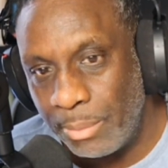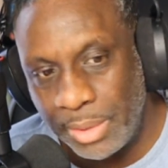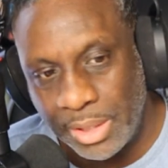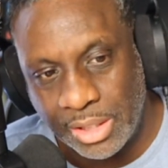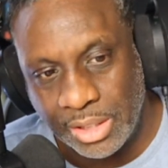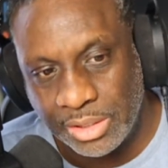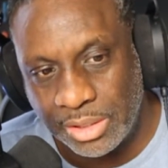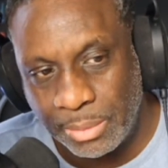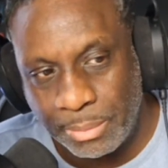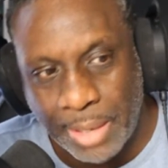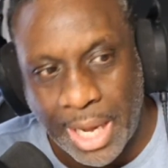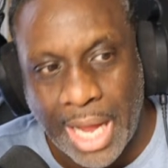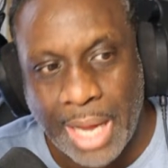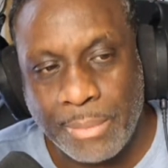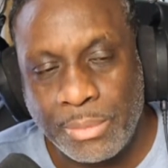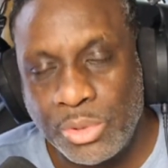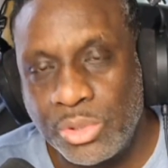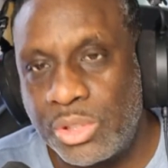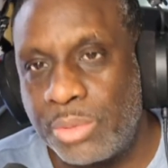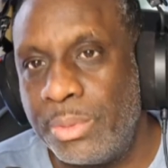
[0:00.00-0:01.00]
I mean, because the
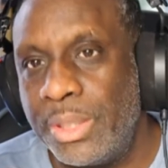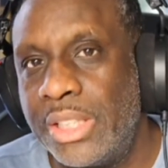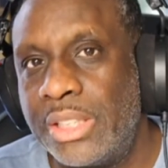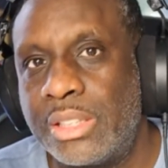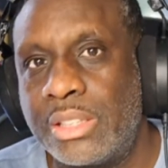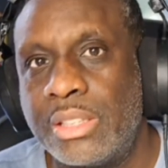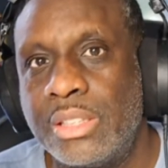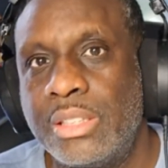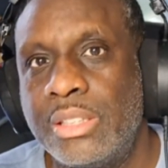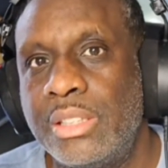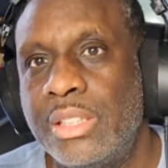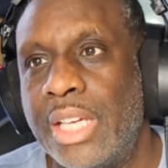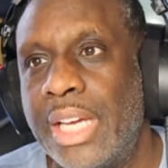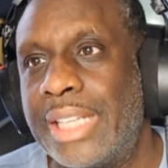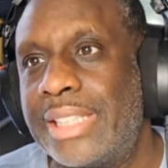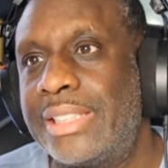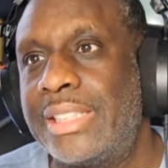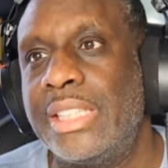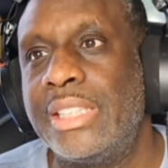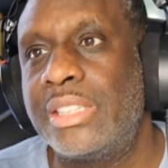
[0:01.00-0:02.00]
Bible speaks
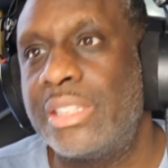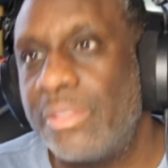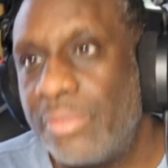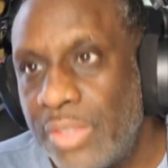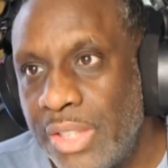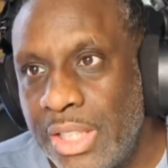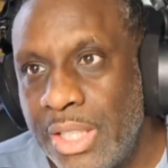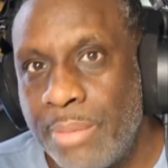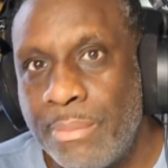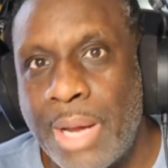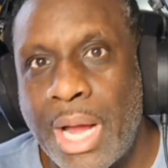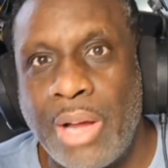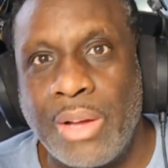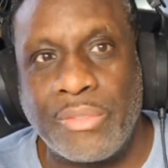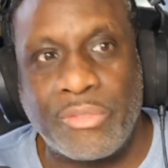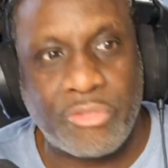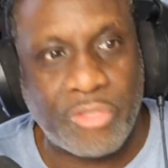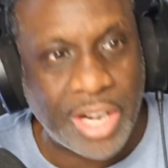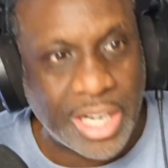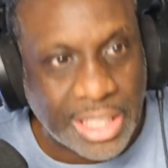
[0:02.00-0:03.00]
extensively
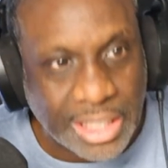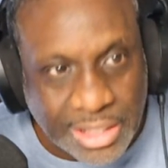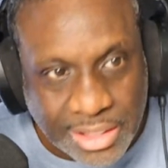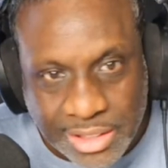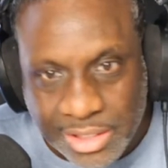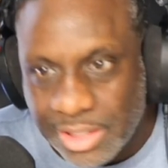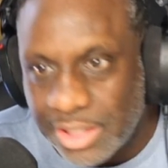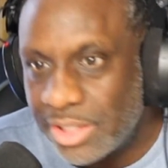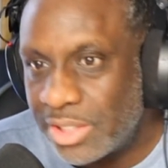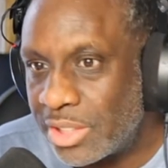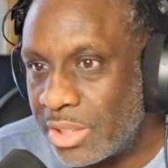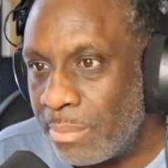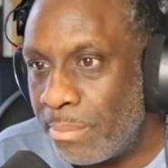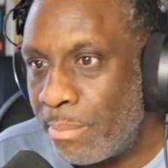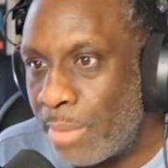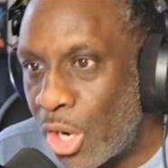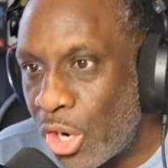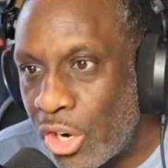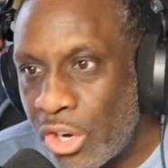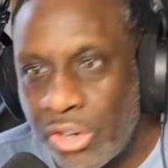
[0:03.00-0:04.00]
about frankincense
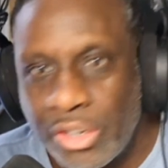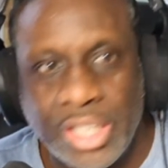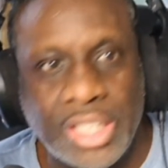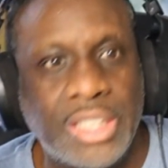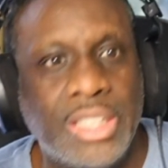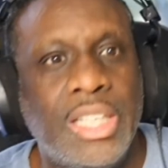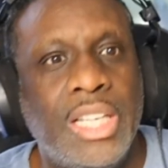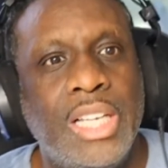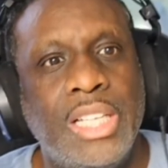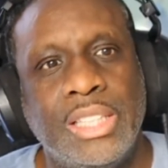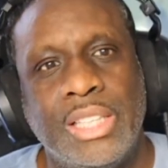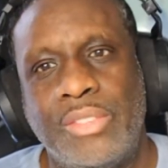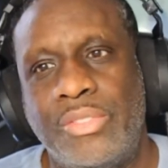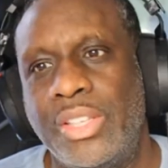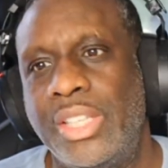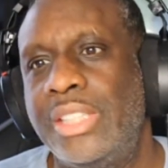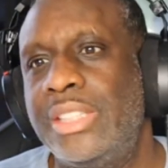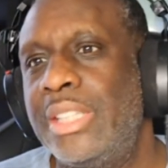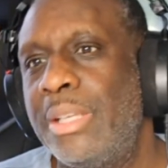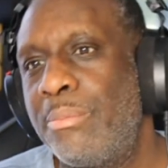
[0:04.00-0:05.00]
and myrrh and
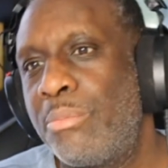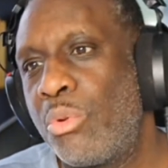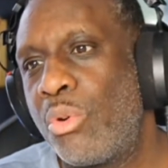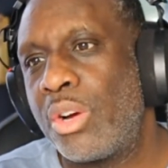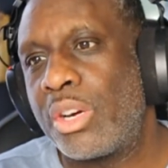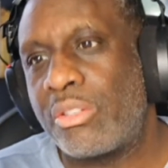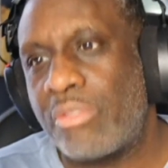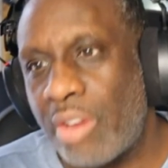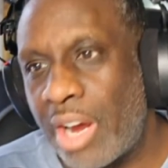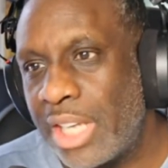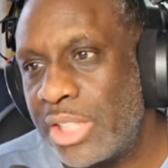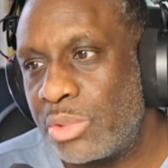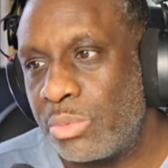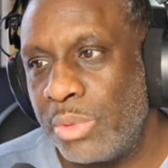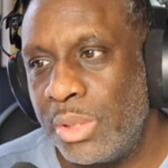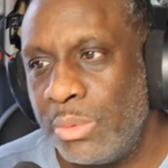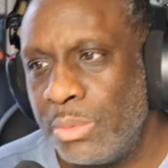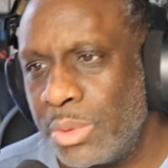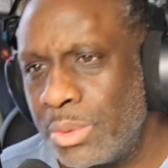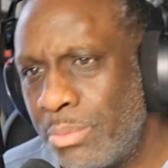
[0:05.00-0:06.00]
the things they brought
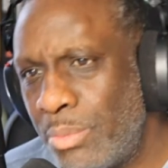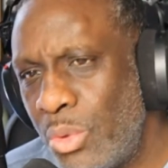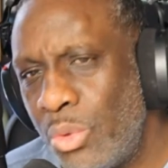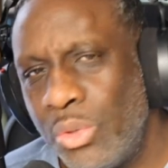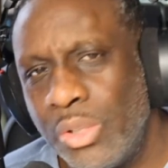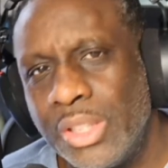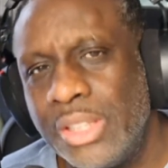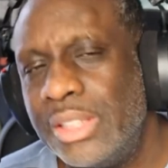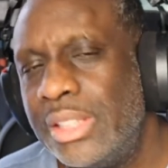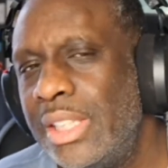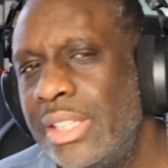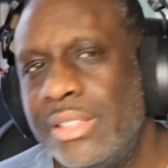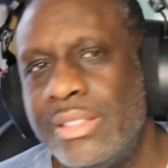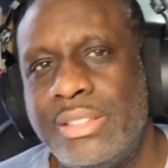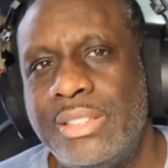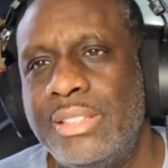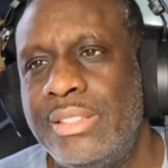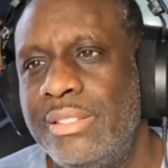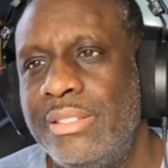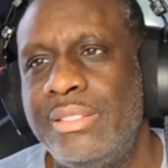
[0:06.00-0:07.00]
Christ when he was born. They
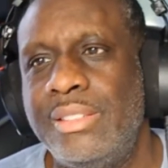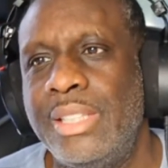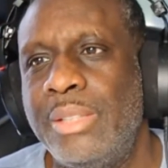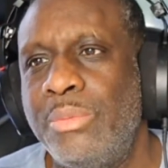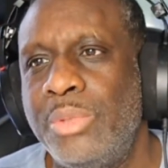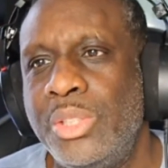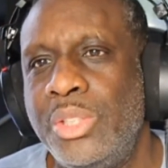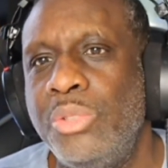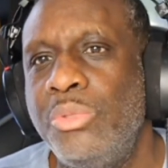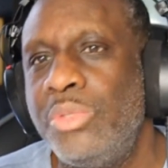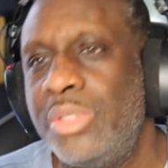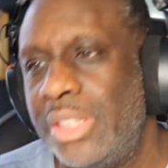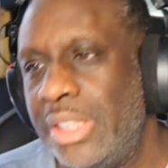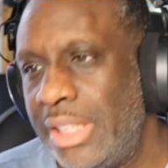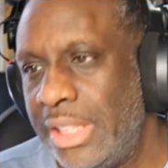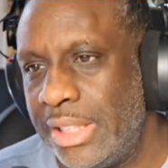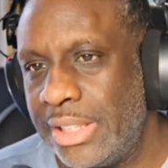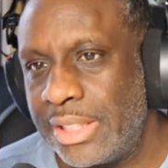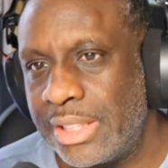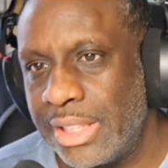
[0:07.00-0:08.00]
were
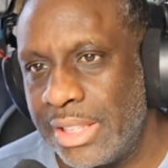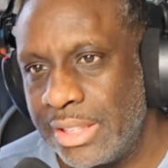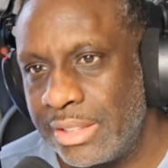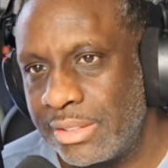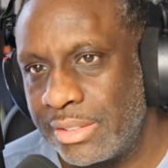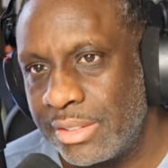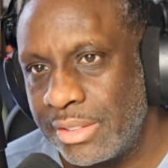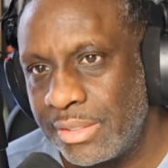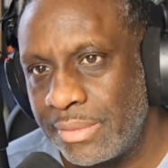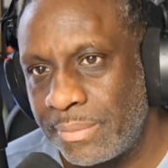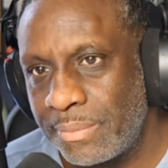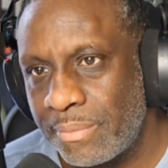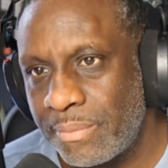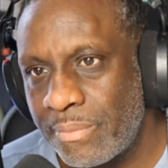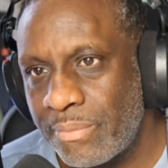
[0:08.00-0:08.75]
using these things.